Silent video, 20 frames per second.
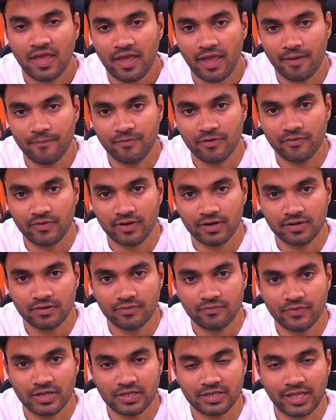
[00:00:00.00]

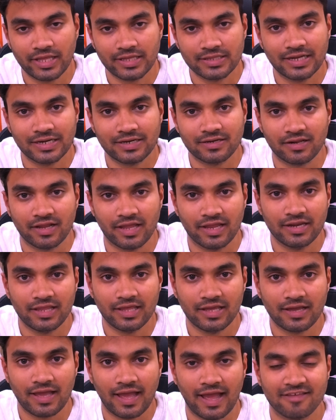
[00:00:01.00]
everyone will take the
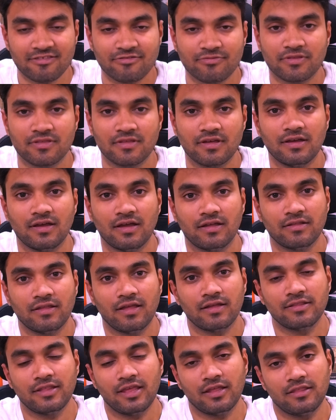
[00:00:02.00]
training as
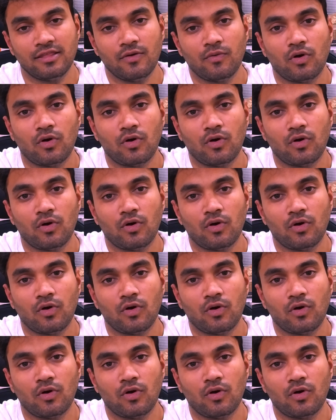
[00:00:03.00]
they